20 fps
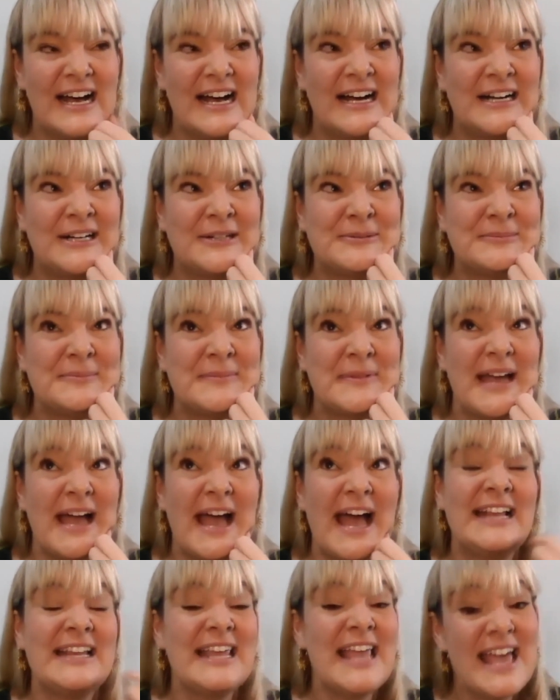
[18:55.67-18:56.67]
And
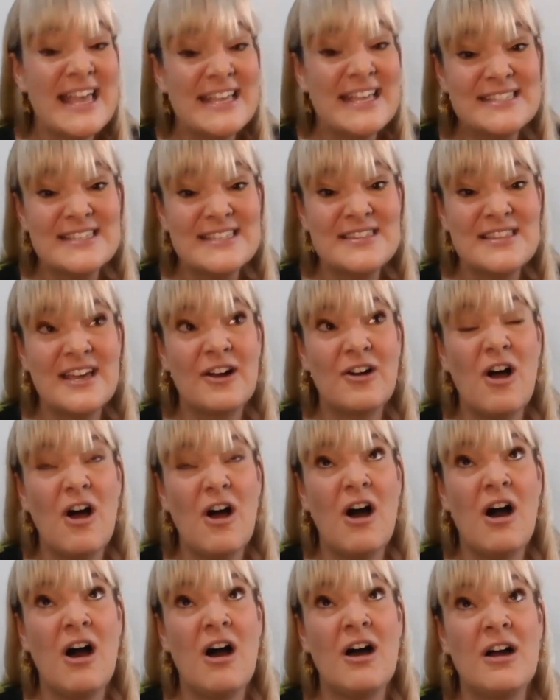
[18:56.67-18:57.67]
yes, there
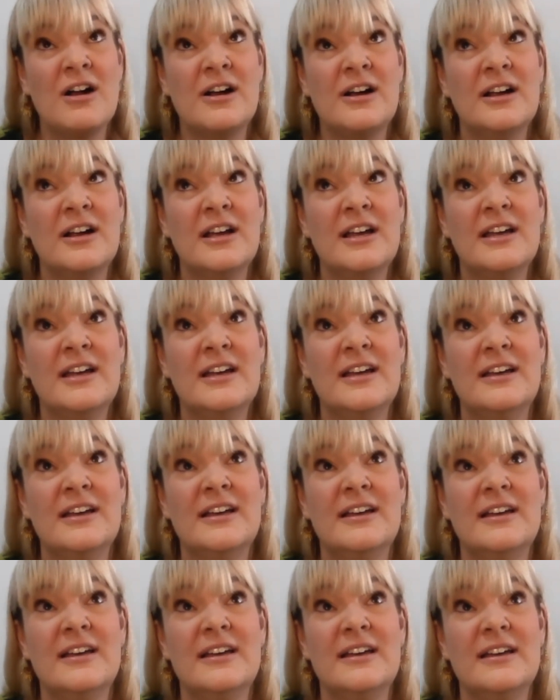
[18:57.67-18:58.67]
are
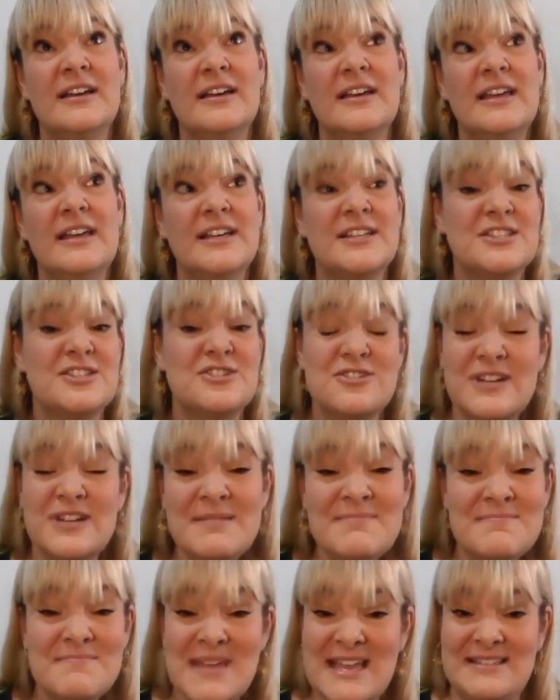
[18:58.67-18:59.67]

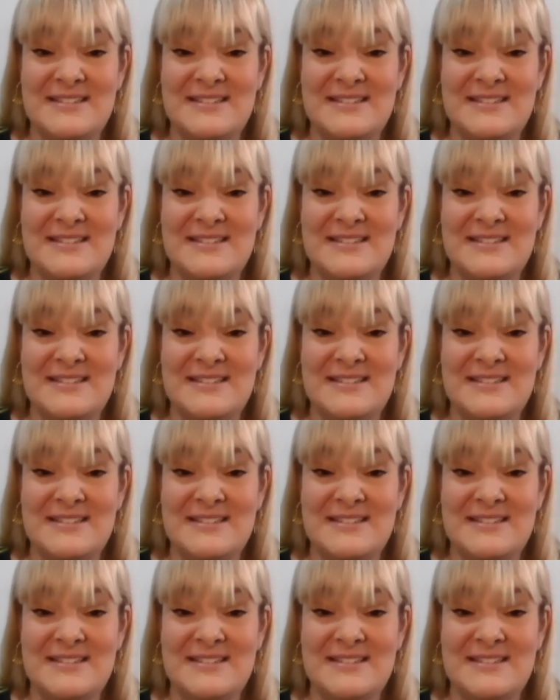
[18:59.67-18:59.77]
extreme